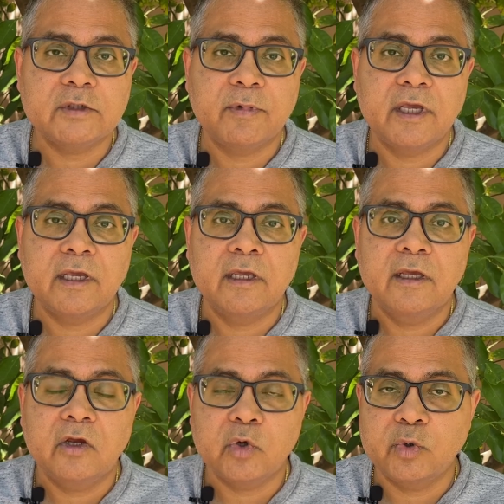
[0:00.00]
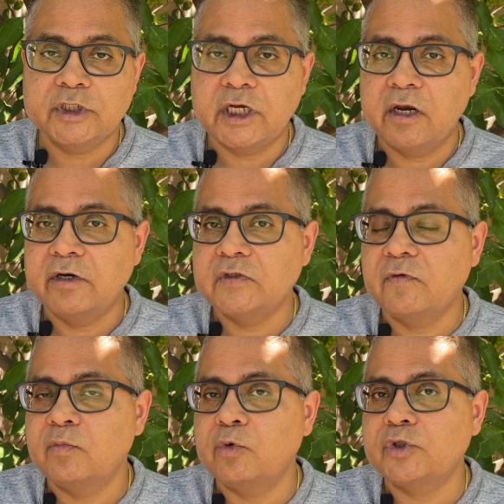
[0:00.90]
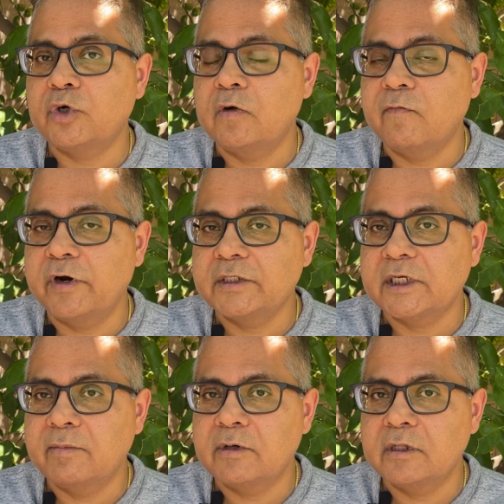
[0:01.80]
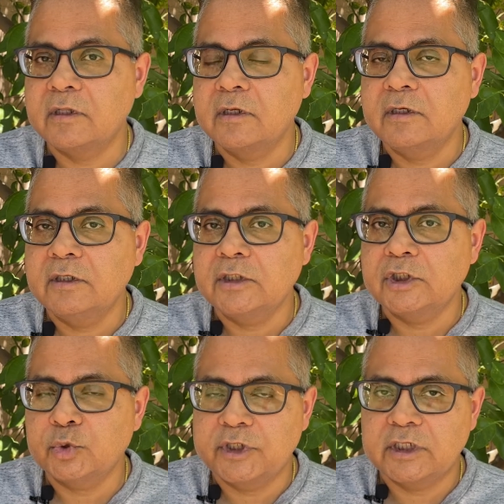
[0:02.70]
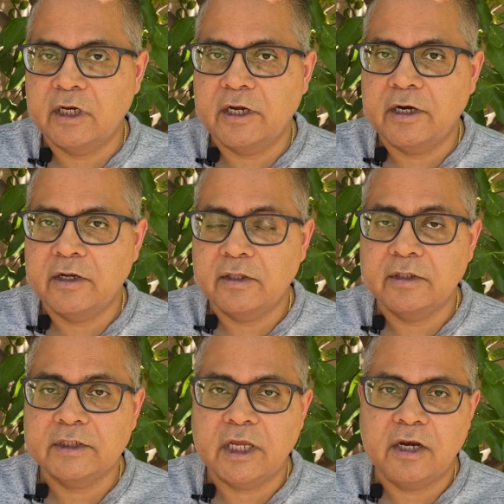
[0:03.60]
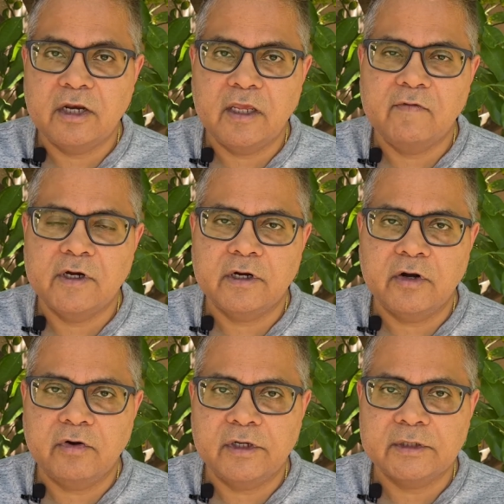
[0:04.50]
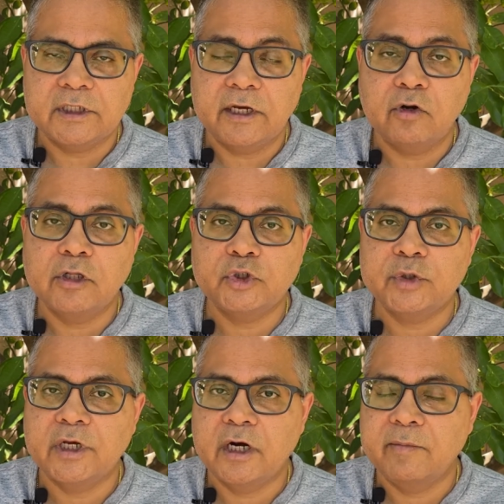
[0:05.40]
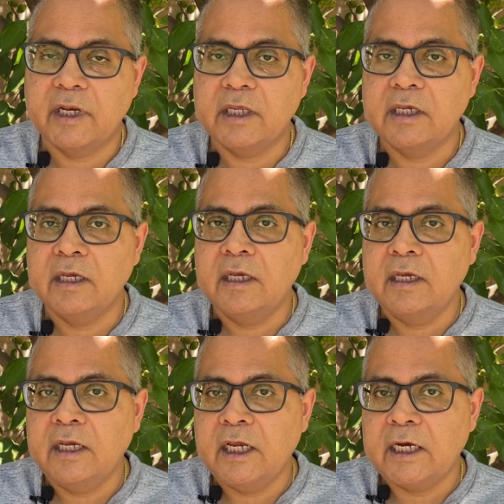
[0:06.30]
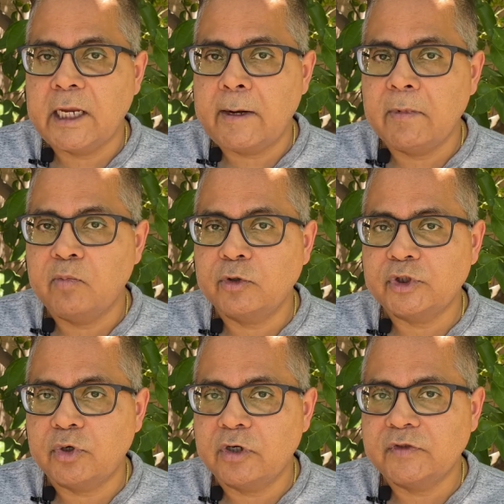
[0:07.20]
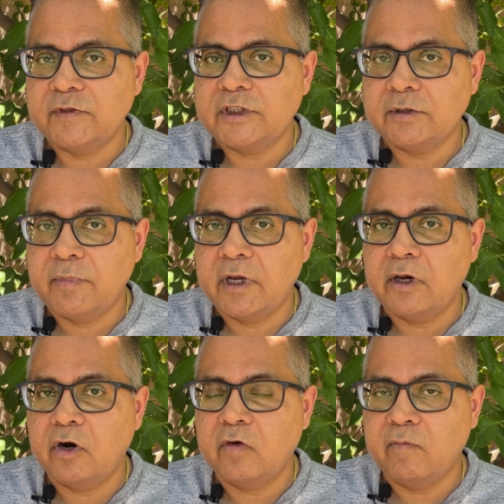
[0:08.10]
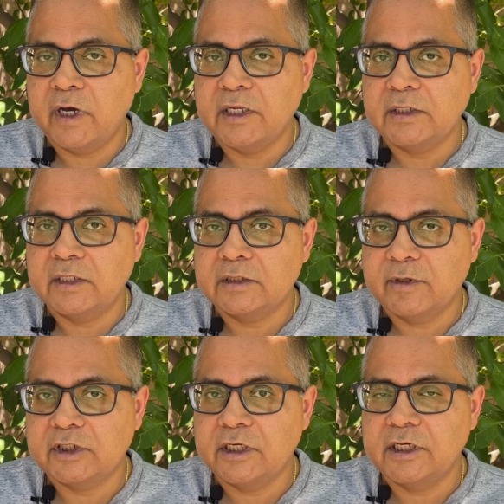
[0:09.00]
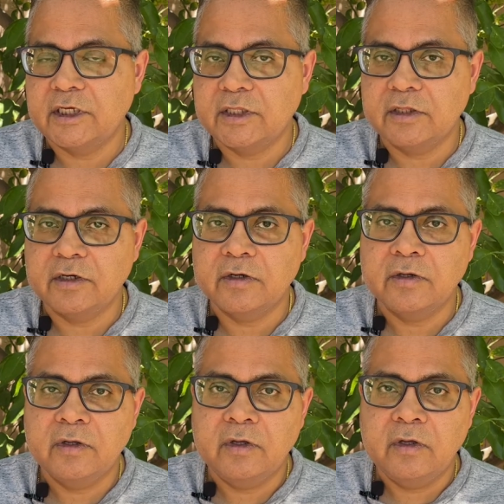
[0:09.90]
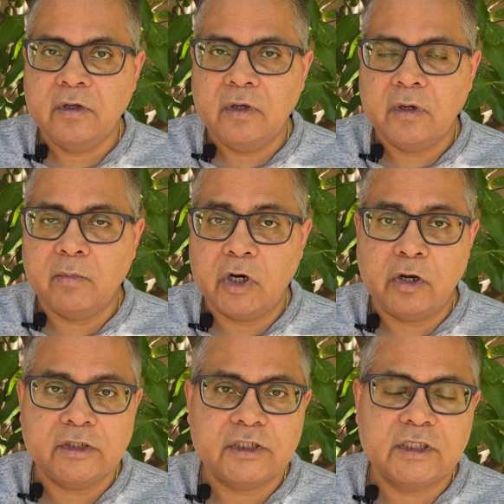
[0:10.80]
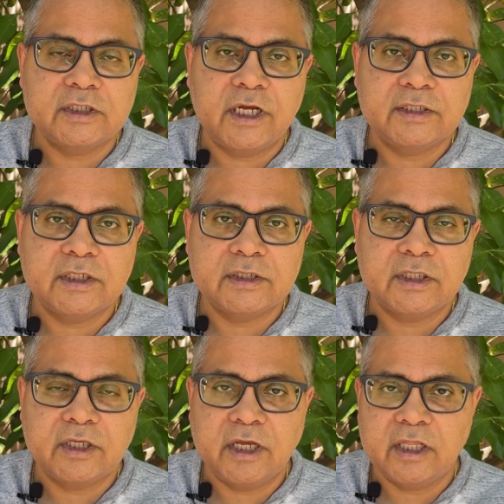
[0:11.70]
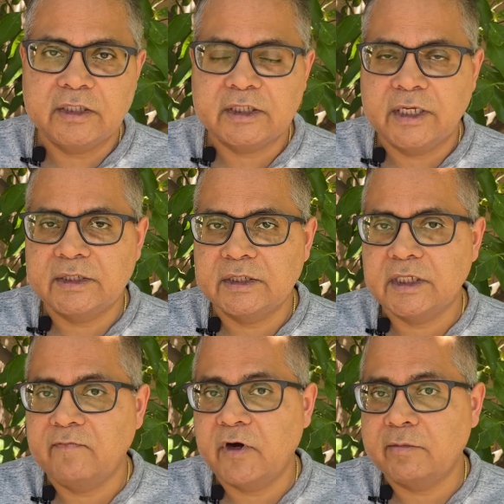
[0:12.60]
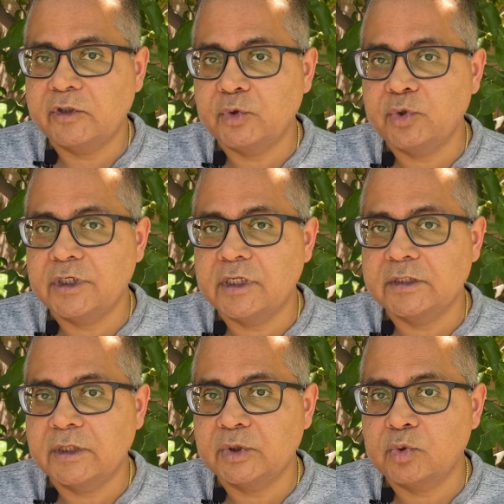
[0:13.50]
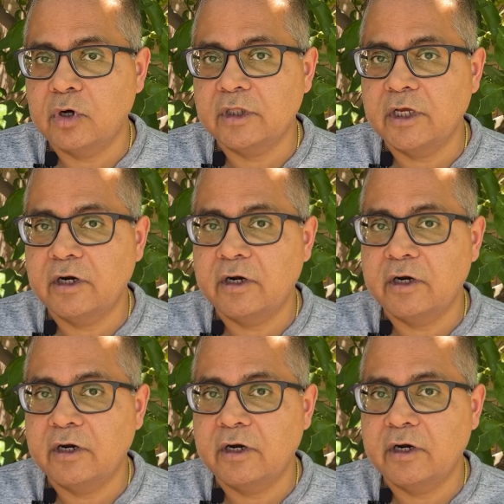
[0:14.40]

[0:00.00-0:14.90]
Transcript: pay good salaries for postdoc, for example, Switzerland and the Scandinavian countries. And also there are many named postdocs which pay a lot of money, especially in the biological sciences, in the health sciences, in pharmaceuticals and so on. There are